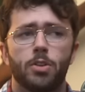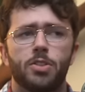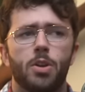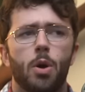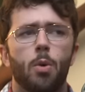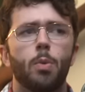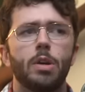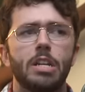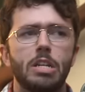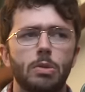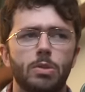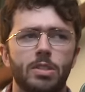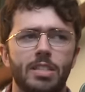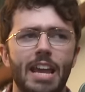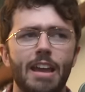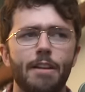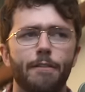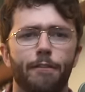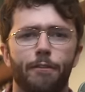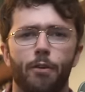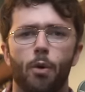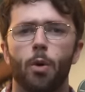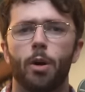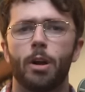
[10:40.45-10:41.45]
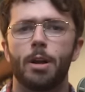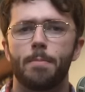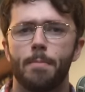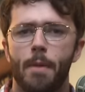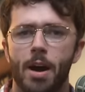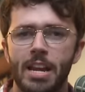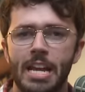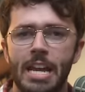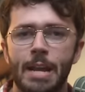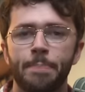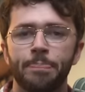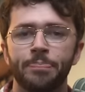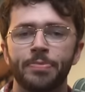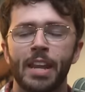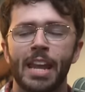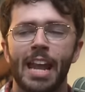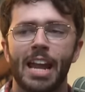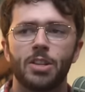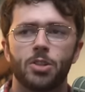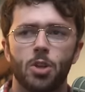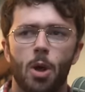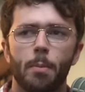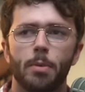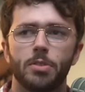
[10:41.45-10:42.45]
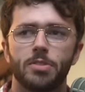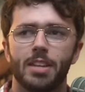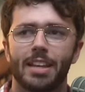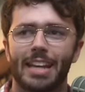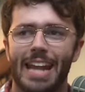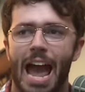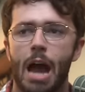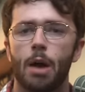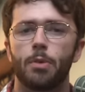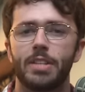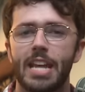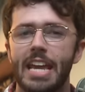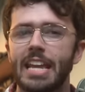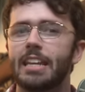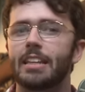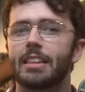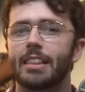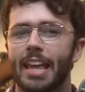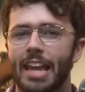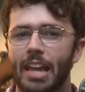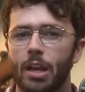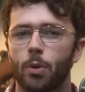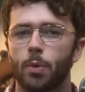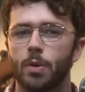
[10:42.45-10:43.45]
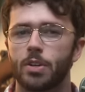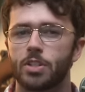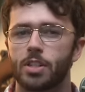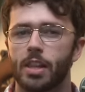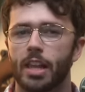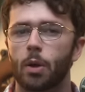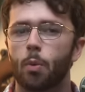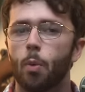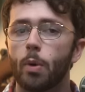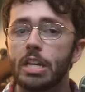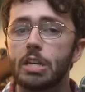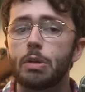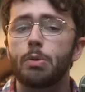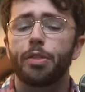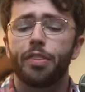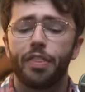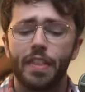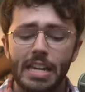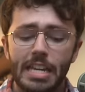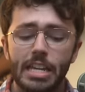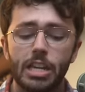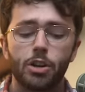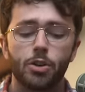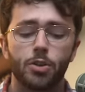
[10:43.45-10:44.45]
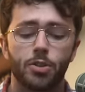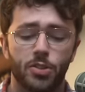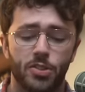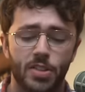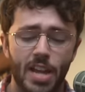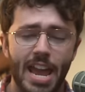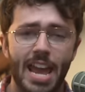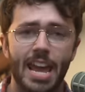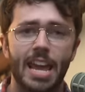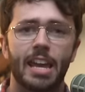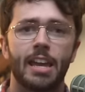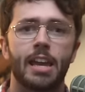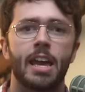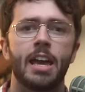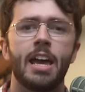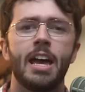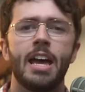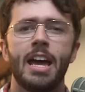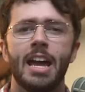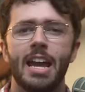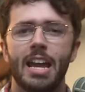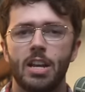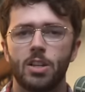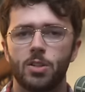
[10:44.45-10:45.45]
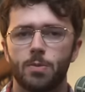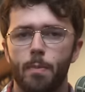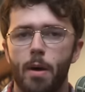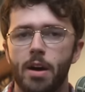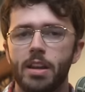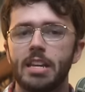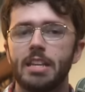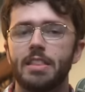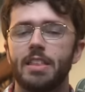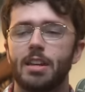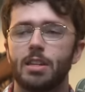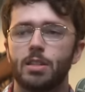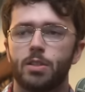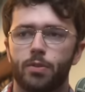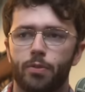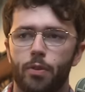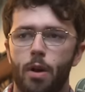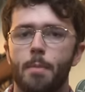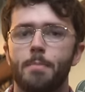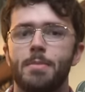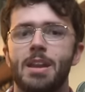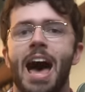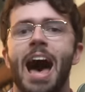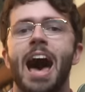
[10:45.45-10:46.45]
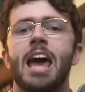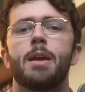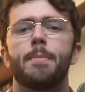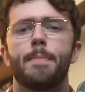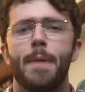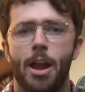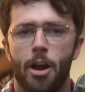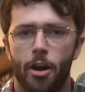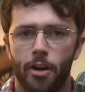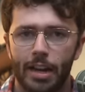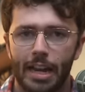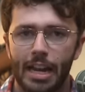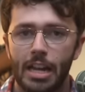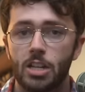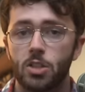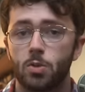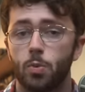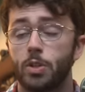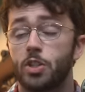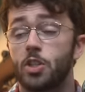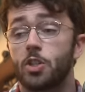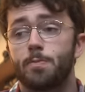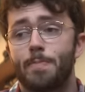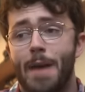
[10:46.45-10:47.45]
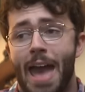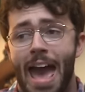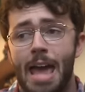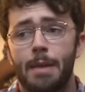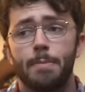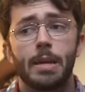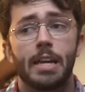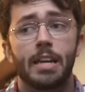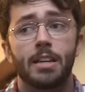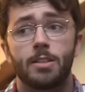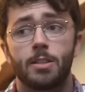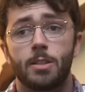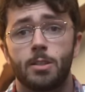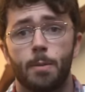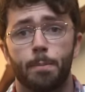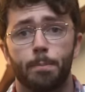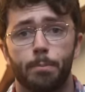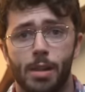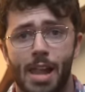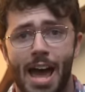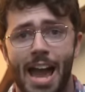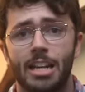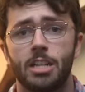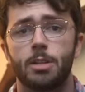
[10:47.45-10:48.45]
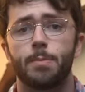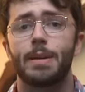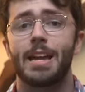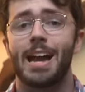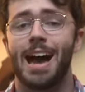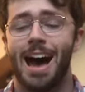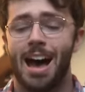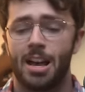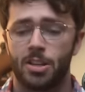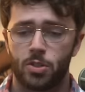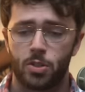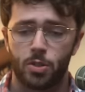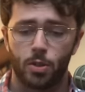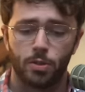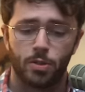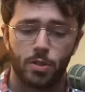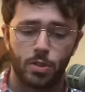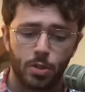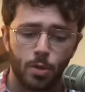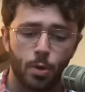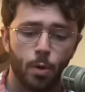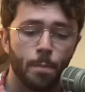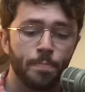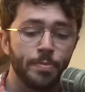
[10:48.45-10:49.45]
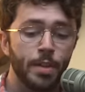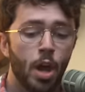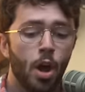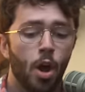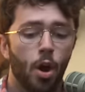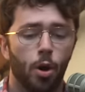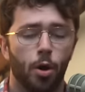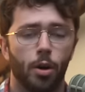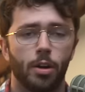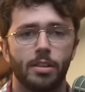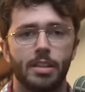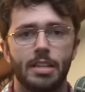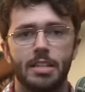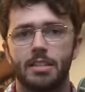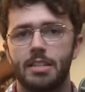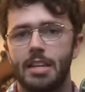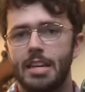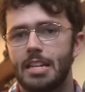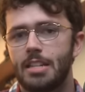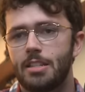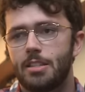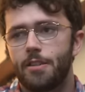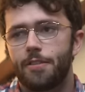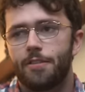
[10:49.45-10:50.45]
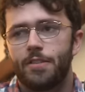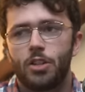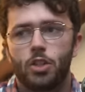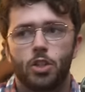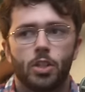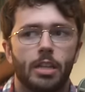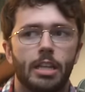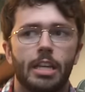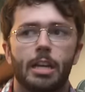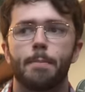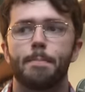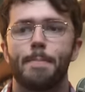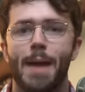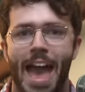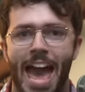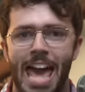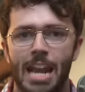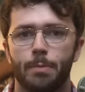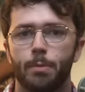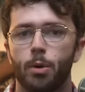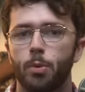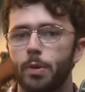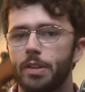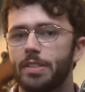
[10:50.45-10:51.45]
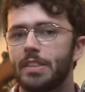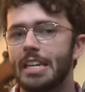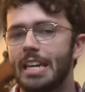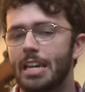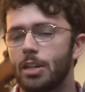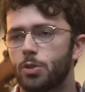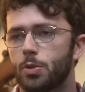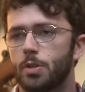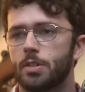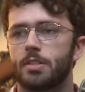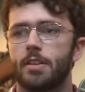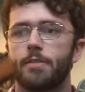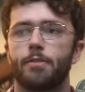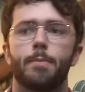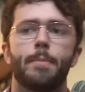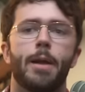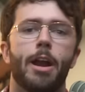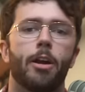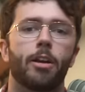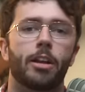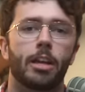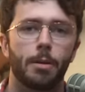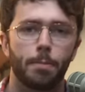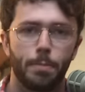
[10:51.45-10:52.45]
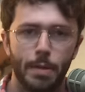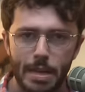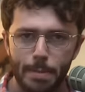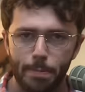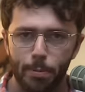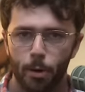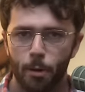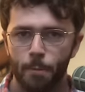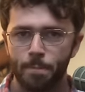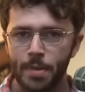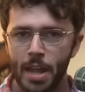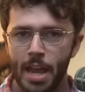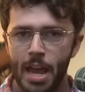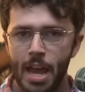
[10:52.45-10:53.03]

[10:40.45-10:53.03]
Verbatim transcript: So, when you say foreign money, it's almost like outdated language. Like, what you think you're saying is money that is from non Americans, which is bad because it's implied to be hostile to, or at least insufficiently compatible with the interests of American people.